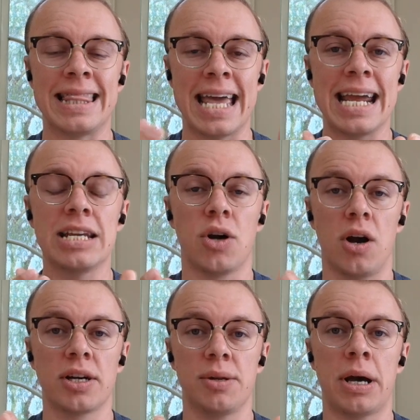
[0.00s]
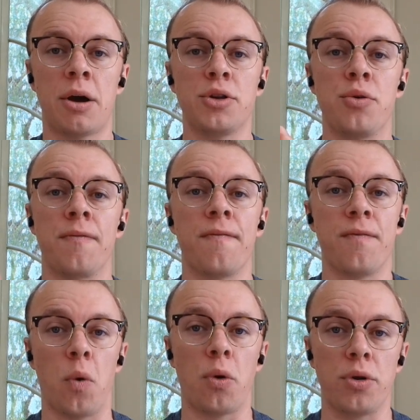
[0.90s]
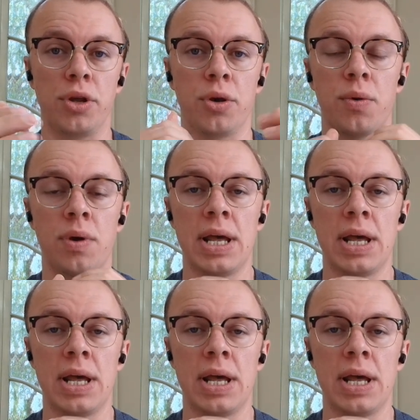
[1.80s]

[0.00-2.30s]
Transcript: they talked about you for you.